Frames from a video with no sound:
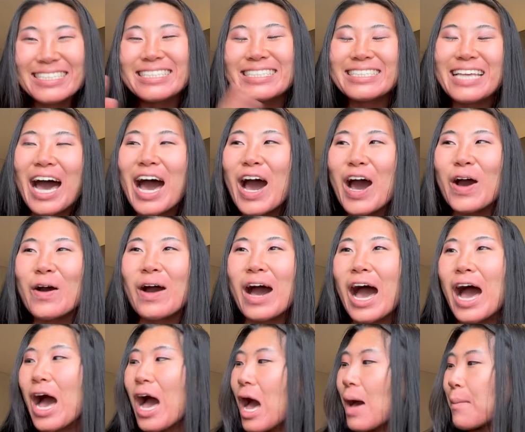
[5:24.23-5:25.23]
So
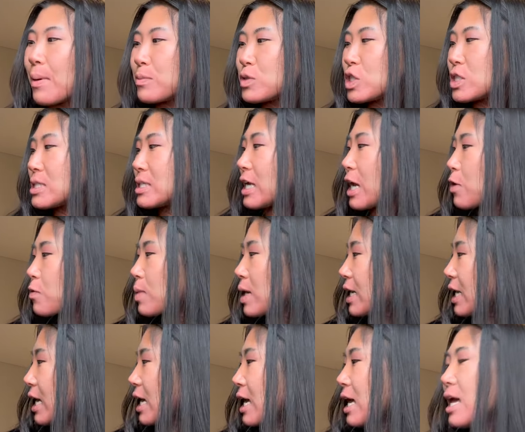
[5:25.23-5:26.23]
um, I'm just going to get
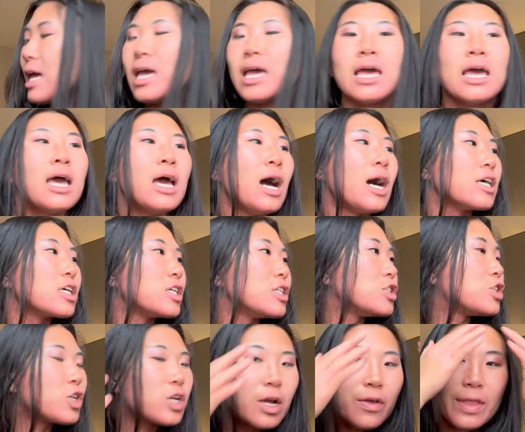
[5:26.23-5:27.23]
ready. I'm going
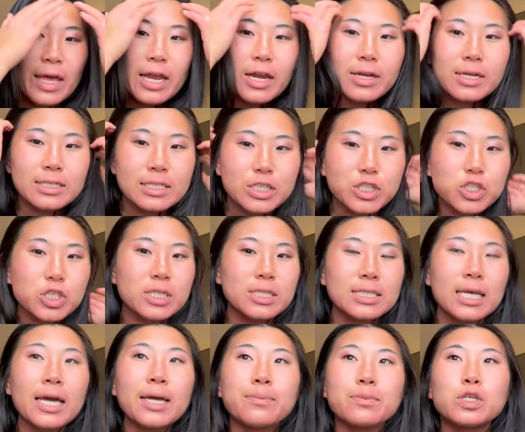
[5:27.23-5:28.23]
to turn on the air conditioning because
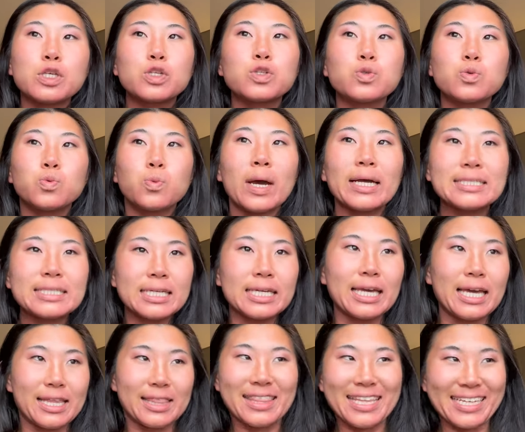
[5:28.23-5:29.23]
I am sweating
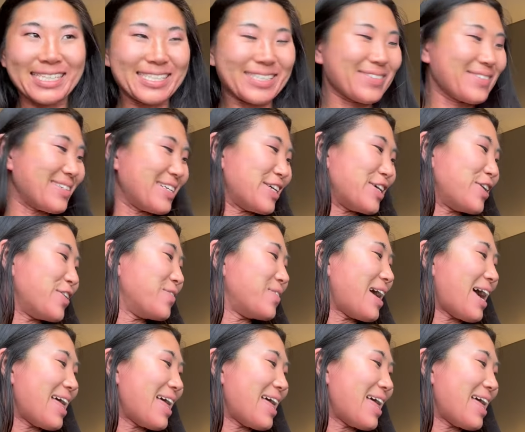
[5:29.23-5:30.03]
in this room.